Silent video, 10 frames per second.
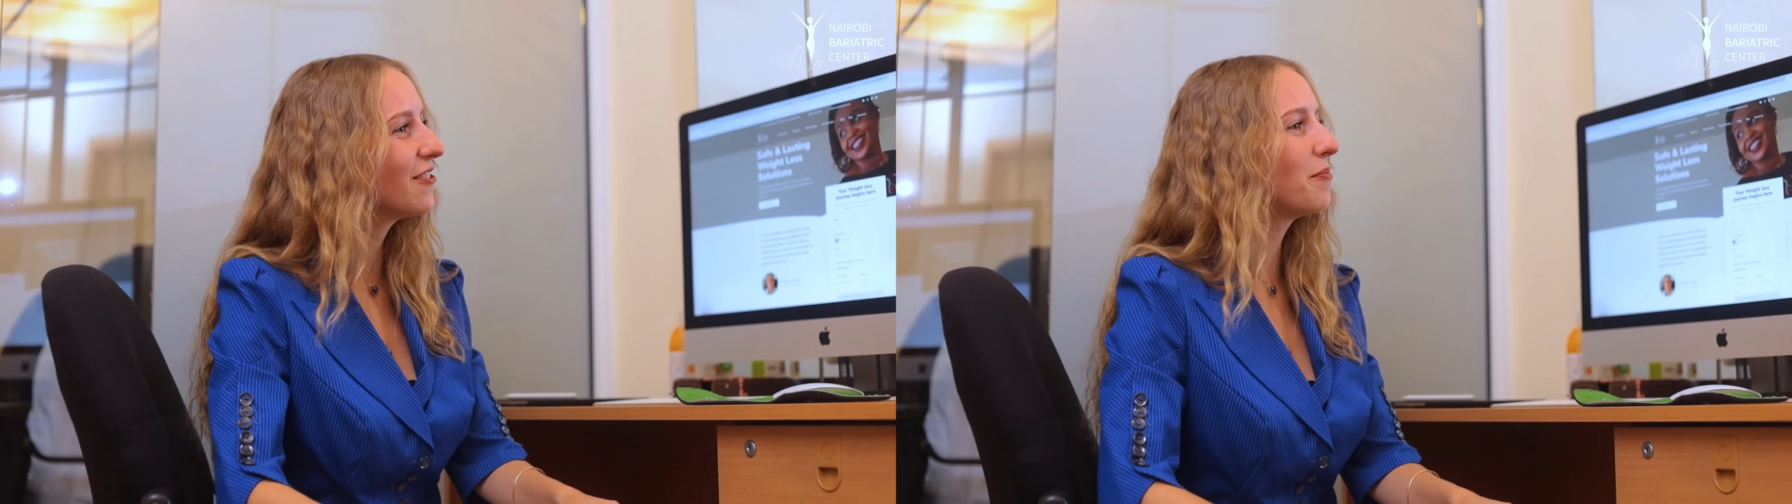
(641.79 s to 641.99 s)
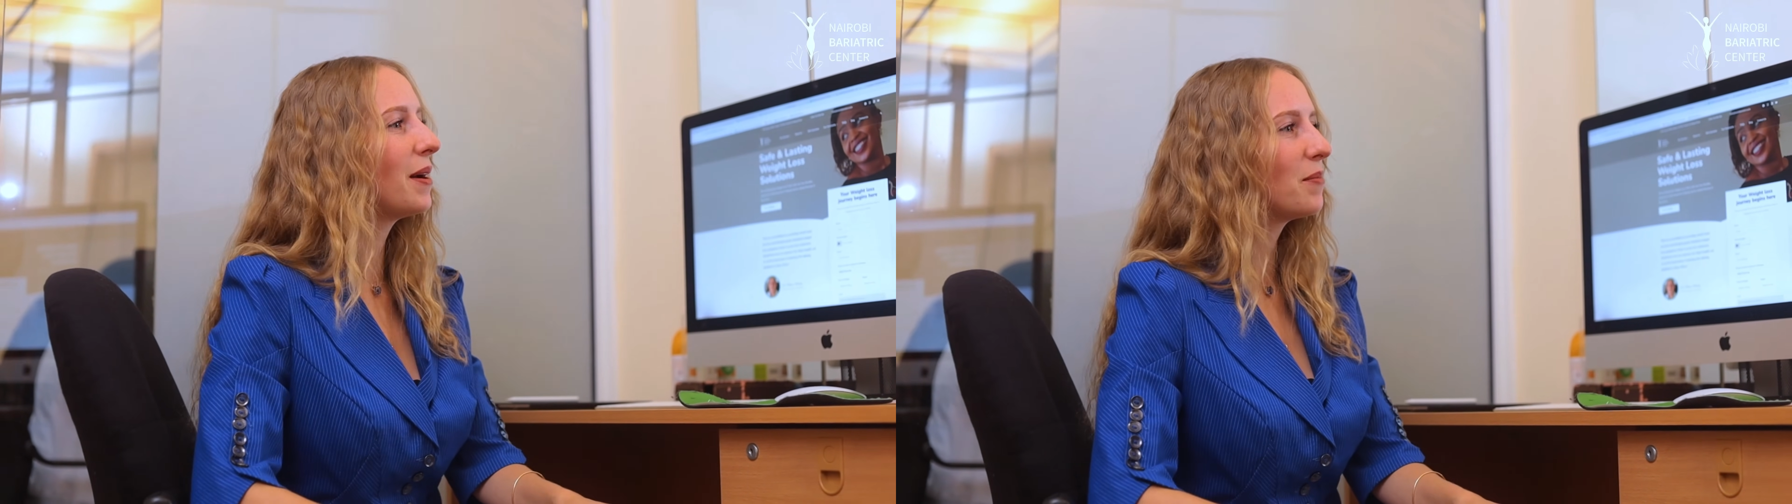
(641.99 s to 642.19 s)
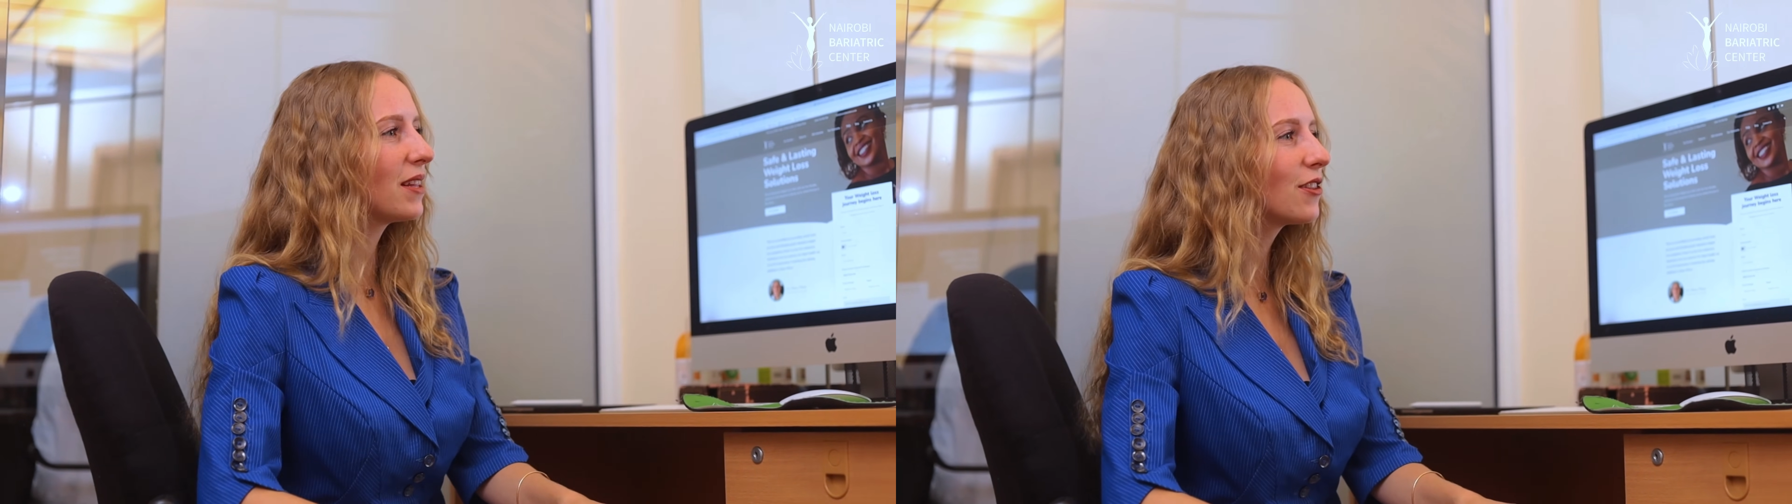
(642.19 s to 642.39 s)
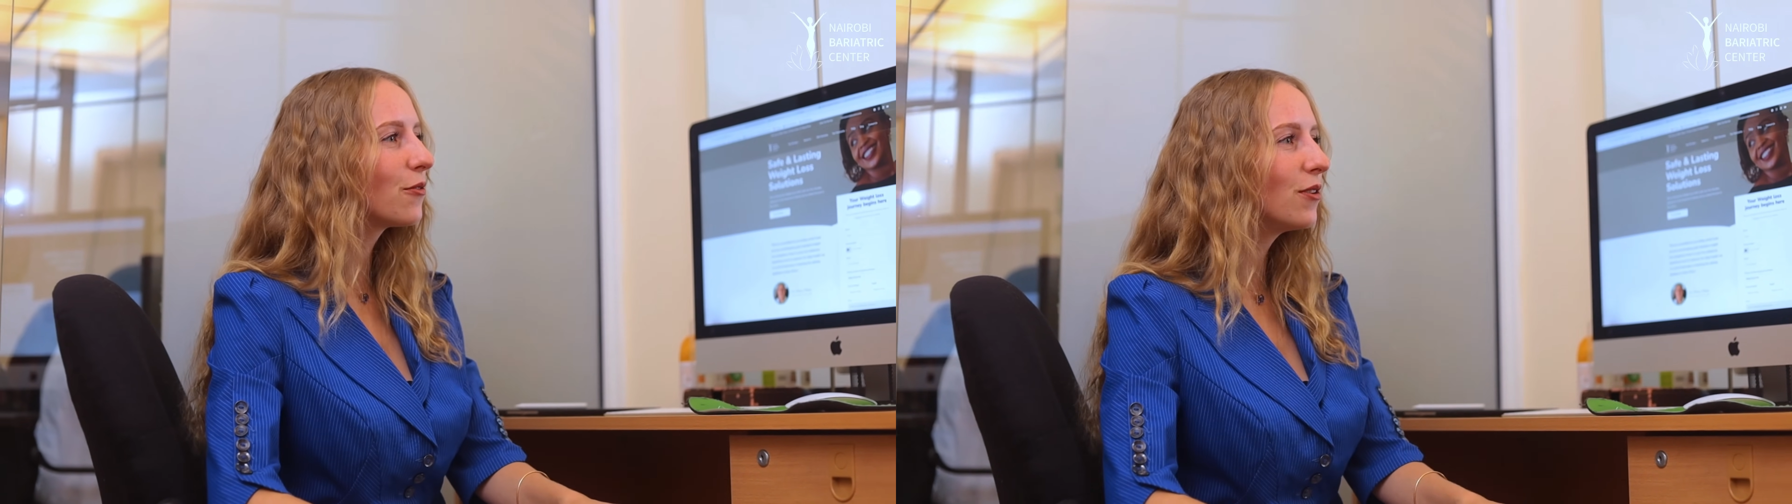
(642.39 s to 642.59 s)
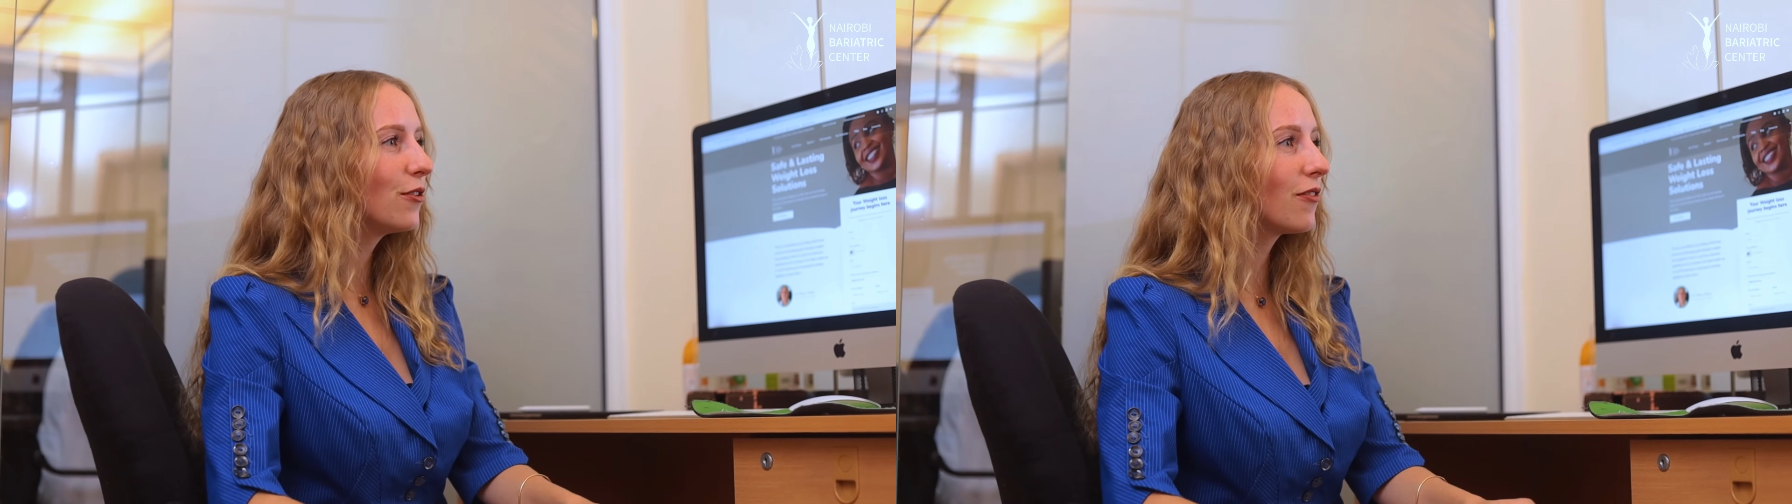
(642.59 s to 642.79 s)
if by month
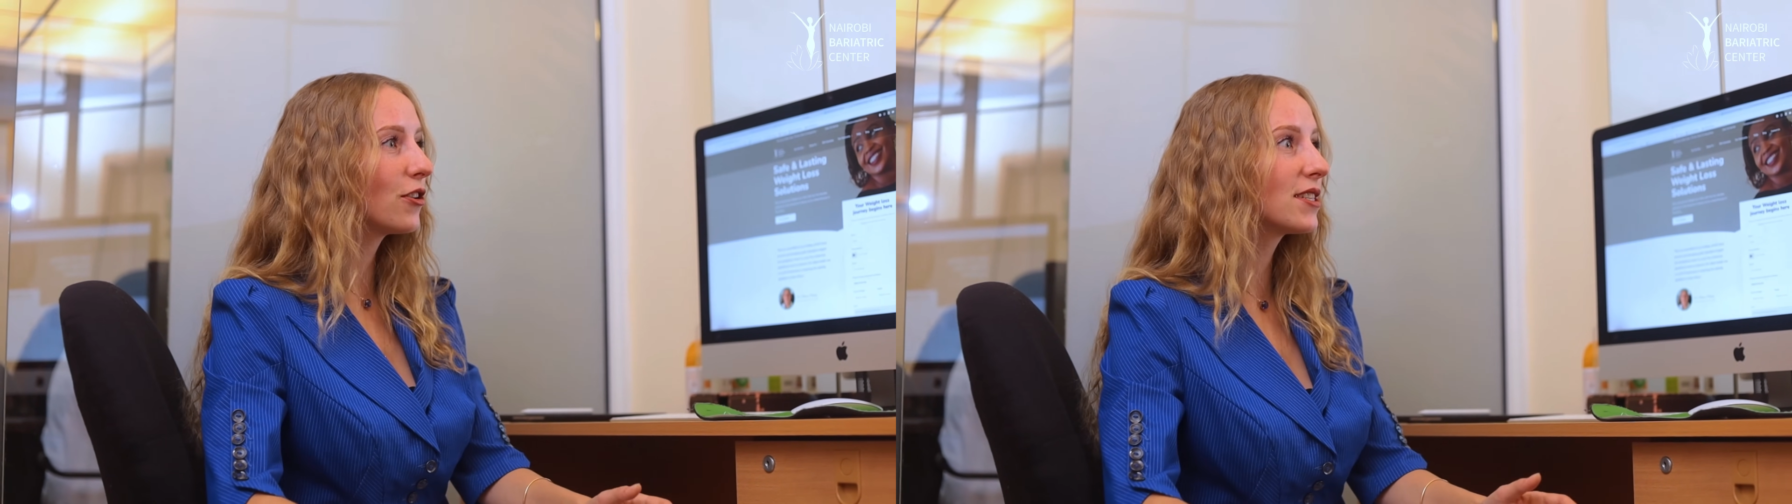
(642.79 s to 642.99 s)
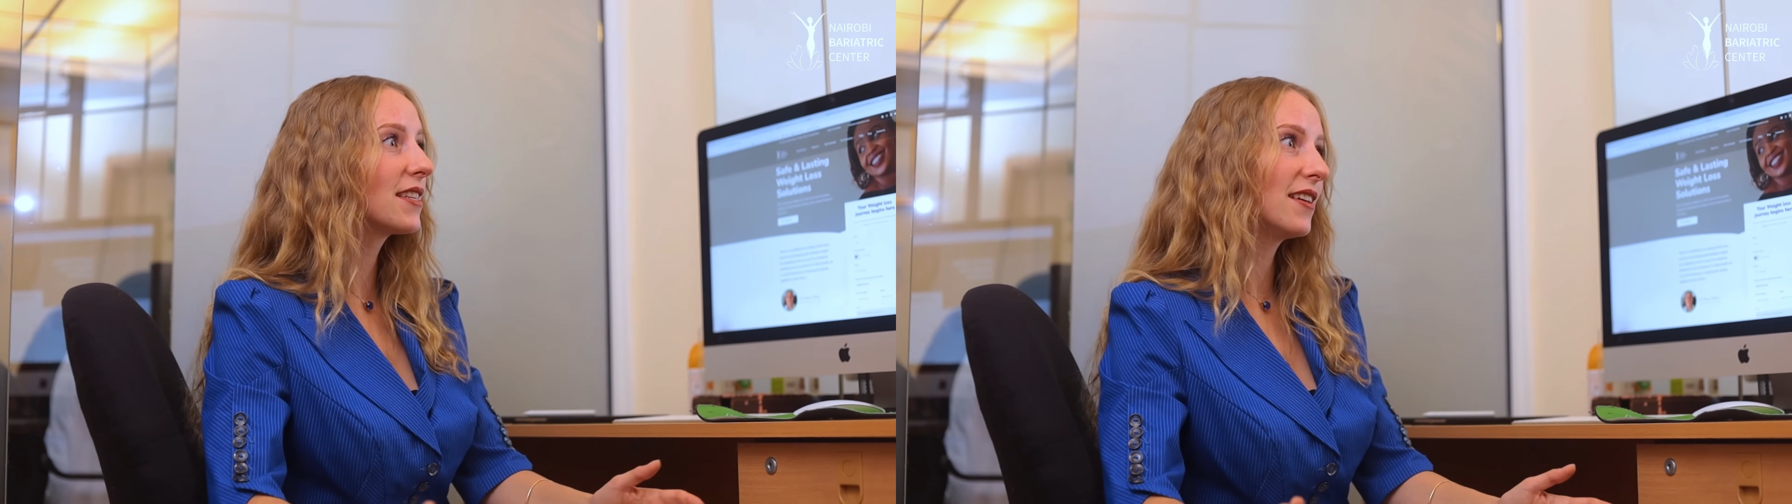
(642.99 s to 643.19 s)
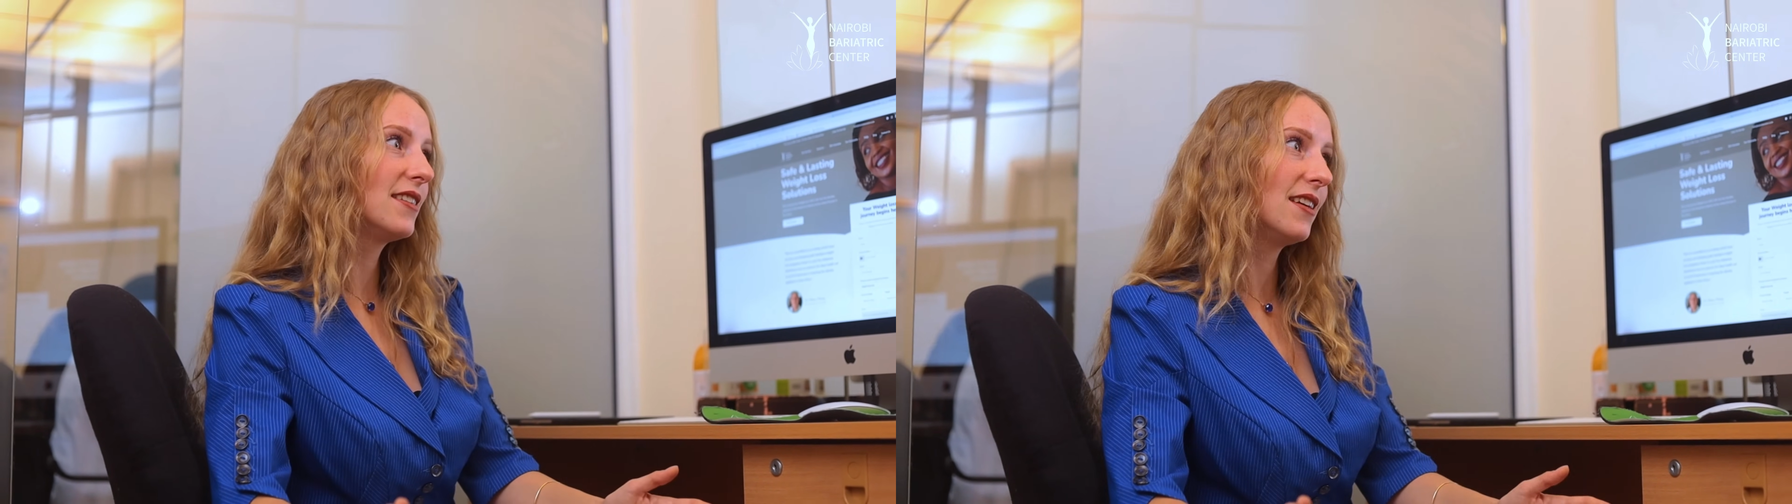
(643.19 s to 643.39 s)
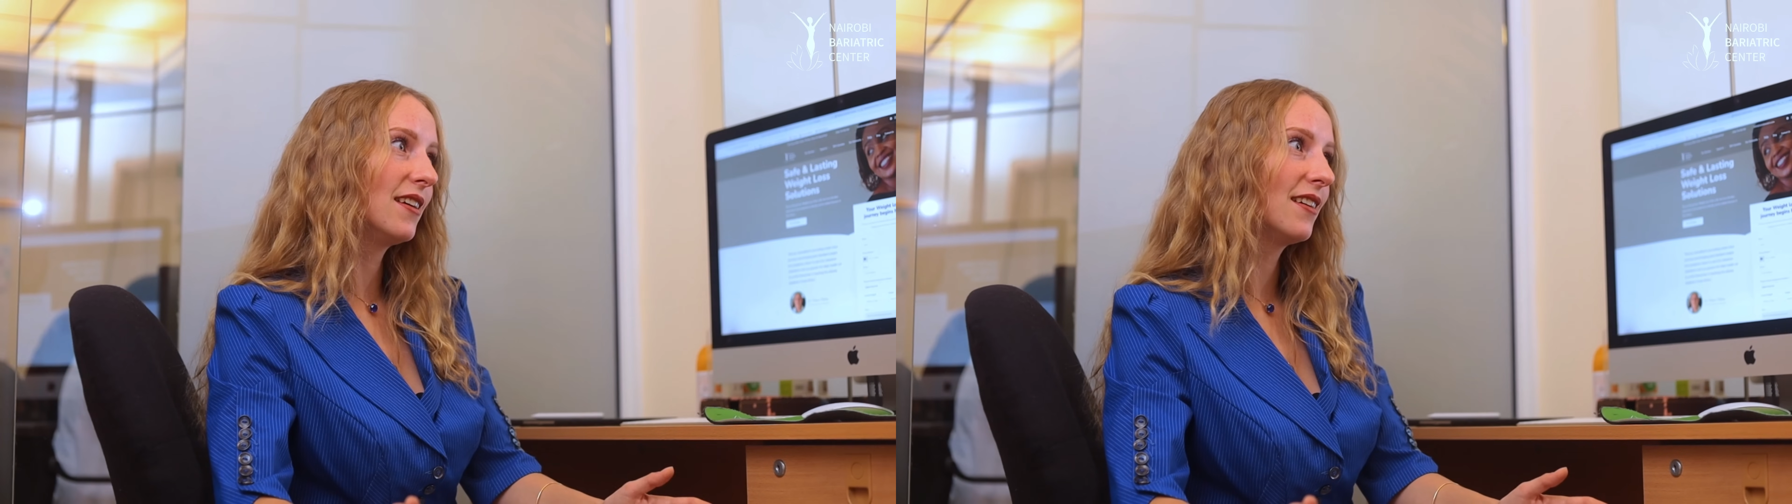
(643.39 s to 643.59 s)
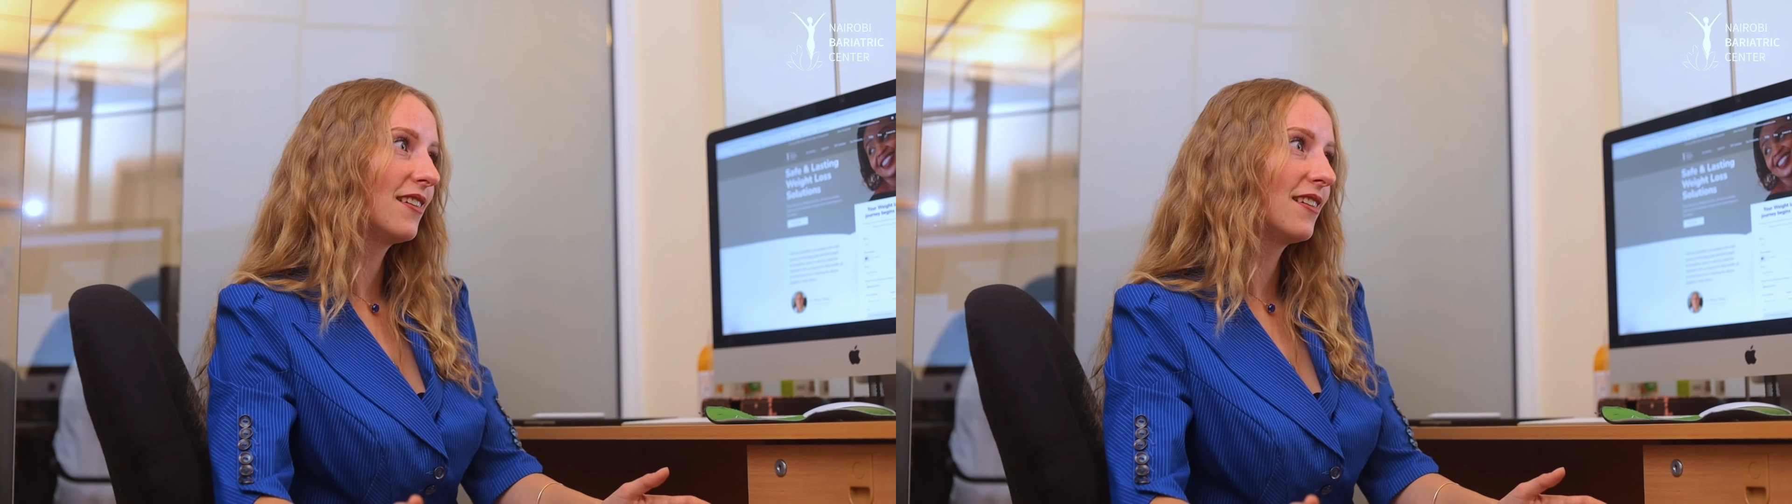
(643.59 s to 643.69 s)
3 you've lost 30?